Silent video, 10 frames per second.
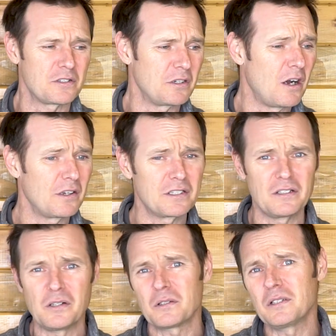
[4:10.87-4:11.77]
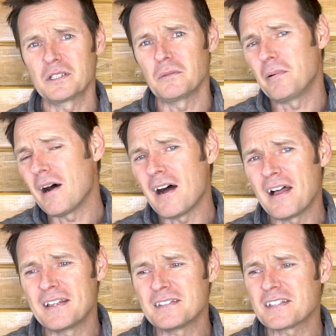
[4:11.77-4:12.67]
So all your local little
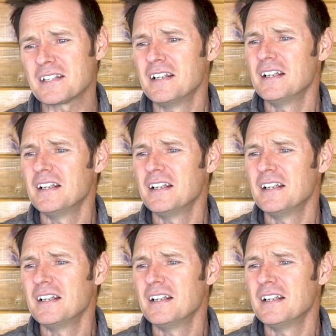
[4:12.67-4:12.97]
ponds,